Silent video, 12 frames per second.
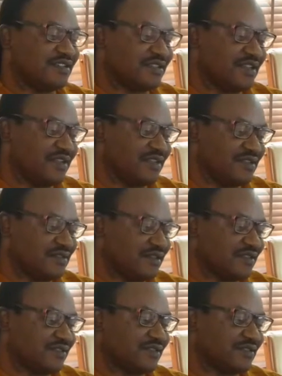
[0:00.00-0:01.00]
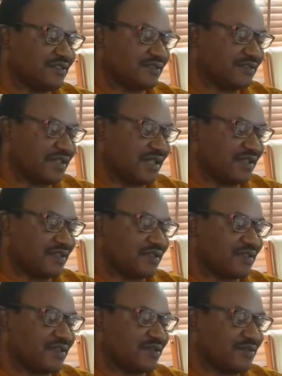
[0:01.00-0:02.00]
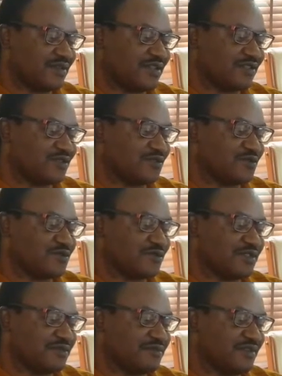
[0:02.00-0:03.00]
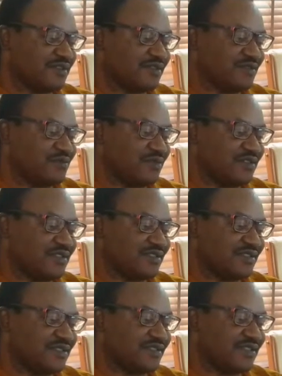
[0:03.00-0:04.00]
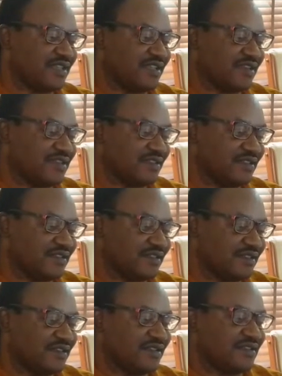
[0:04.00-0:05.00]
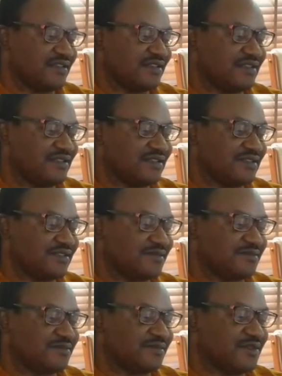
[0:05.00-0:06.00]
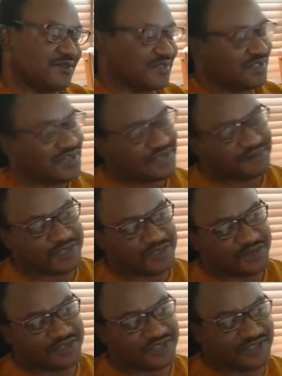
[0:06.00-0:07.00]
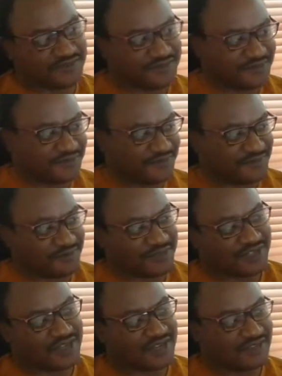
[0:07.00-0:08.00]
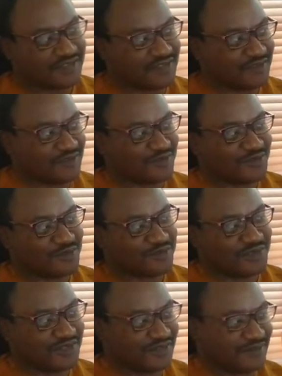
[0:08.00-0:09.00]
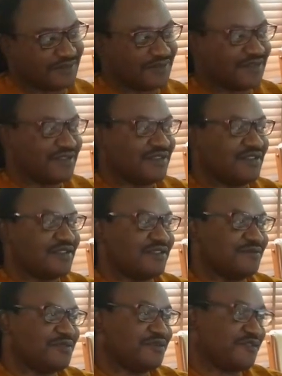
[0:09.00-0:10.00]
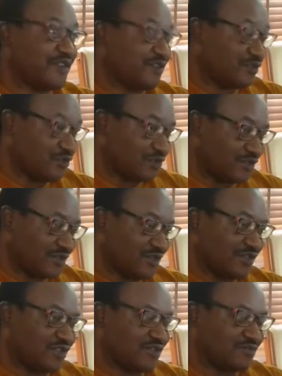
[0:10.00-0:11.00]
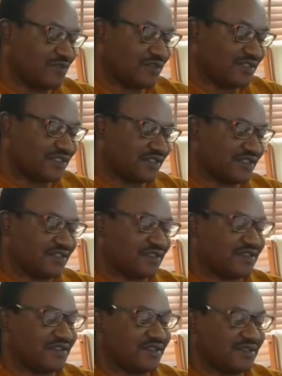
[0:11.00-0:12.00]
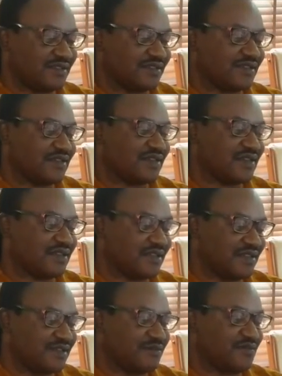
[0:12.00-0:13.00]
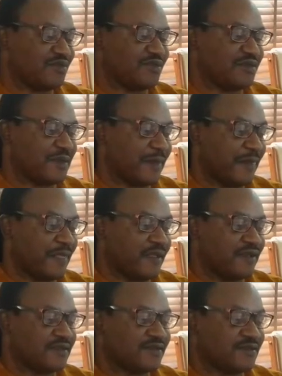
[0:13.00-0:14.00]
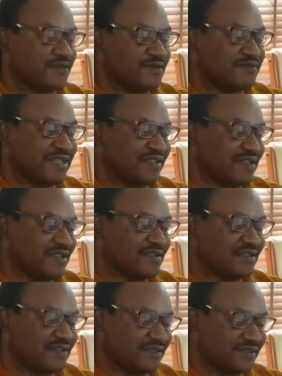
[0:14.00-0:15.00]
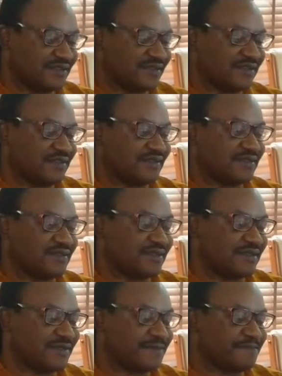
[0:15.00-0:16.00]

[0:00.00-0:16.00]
It's an illness like others. So, but the word insane is considered pejorative within our circle, so we prefer not to use such words anymore. So, mental illness is